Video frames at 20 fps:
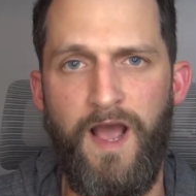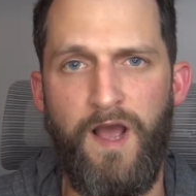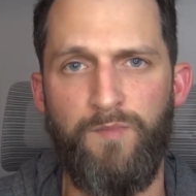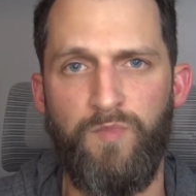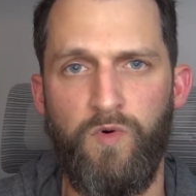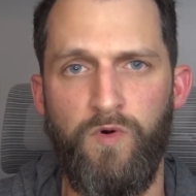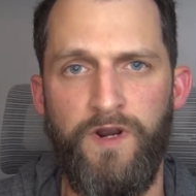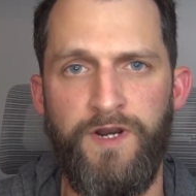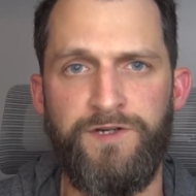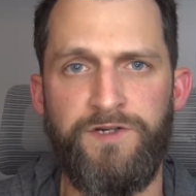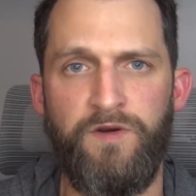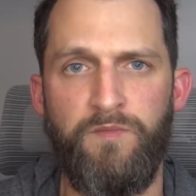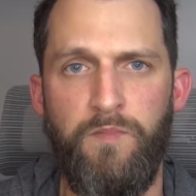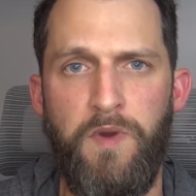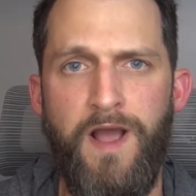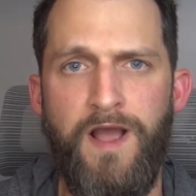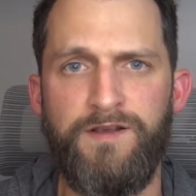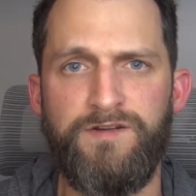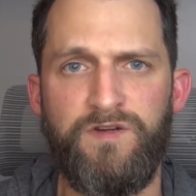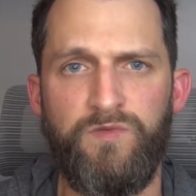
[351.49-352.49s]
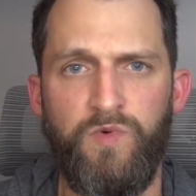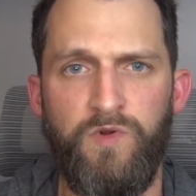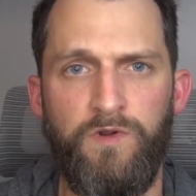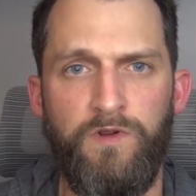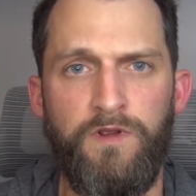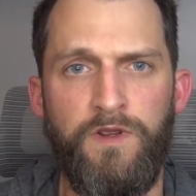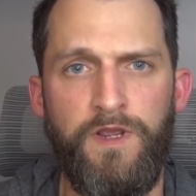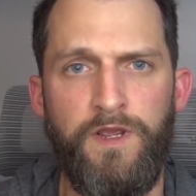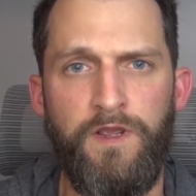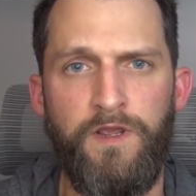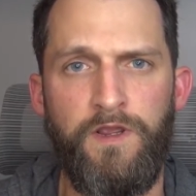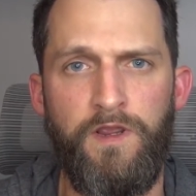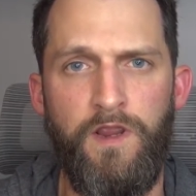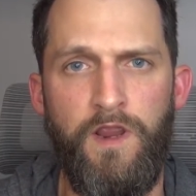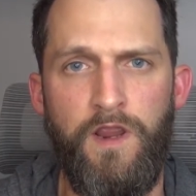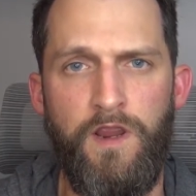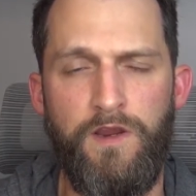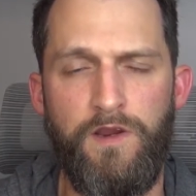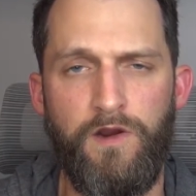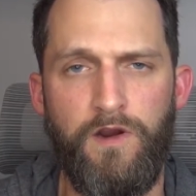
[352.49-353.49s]
operation possible,
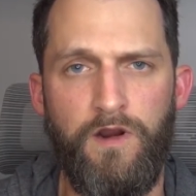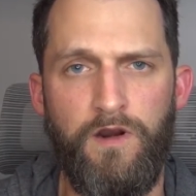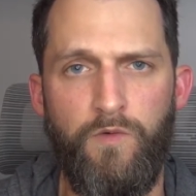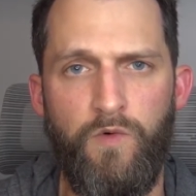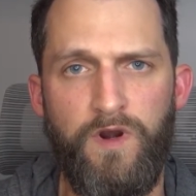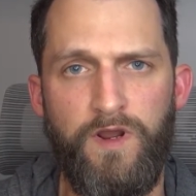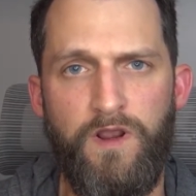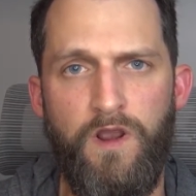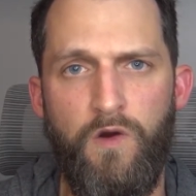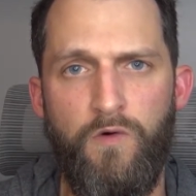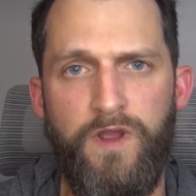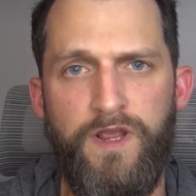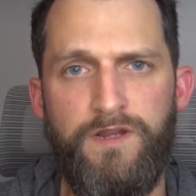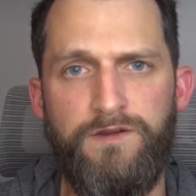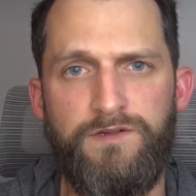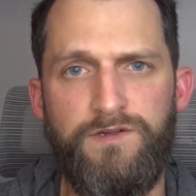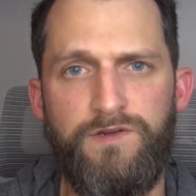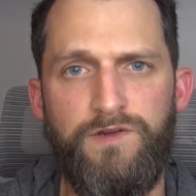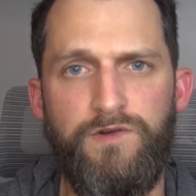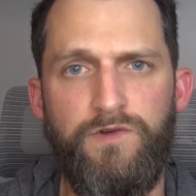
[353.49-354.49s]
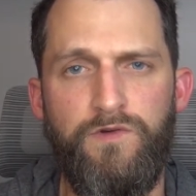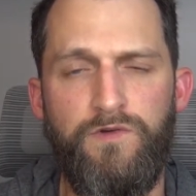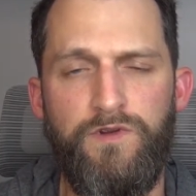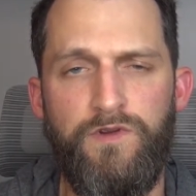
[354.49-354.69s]
you're going to want to go into